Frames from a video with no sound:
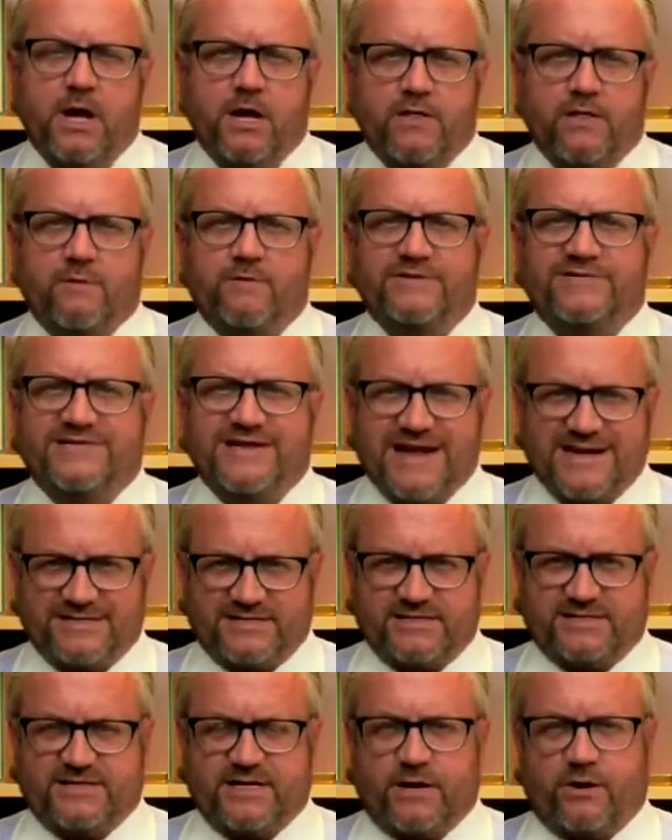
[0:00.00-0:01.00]
that was
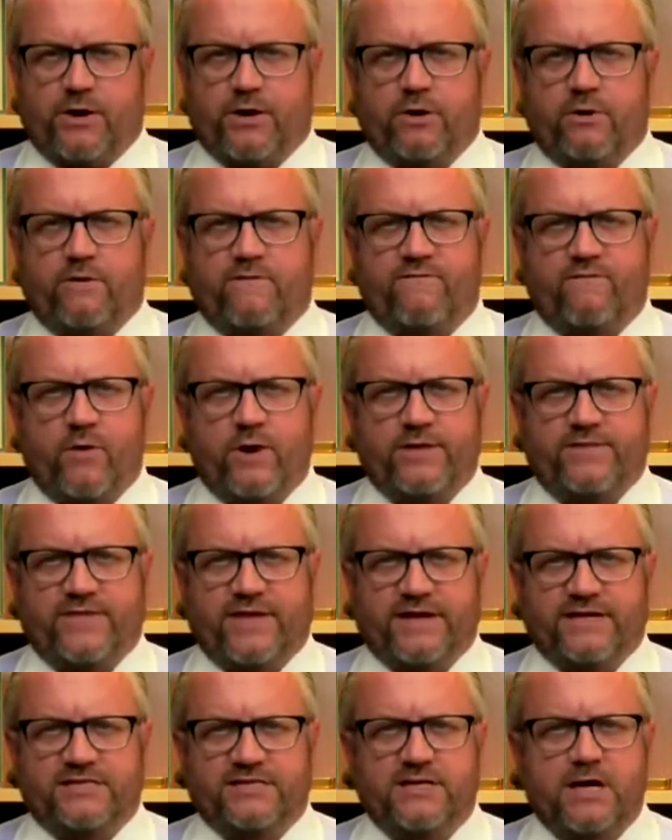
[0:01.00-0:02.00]
necessary to avoid
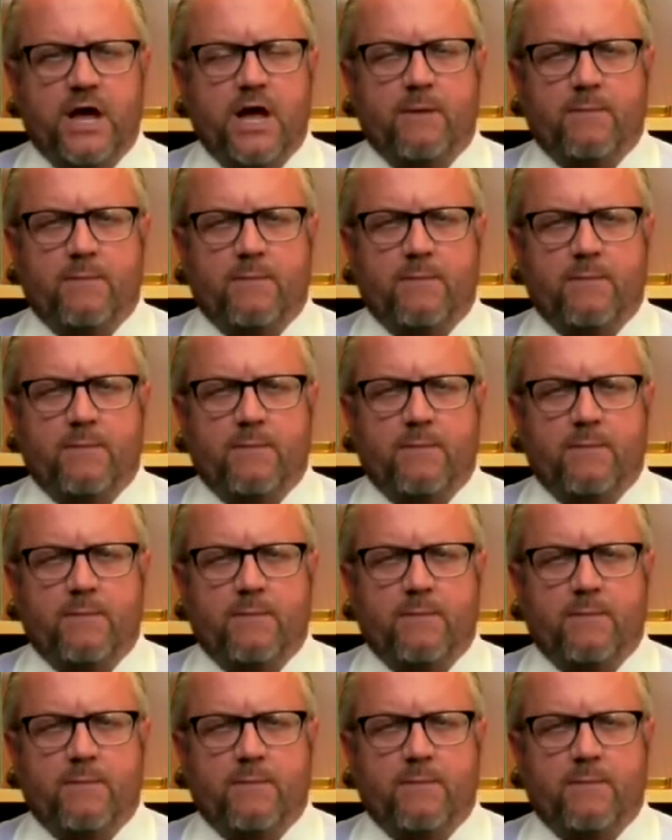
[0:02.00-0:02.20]
this.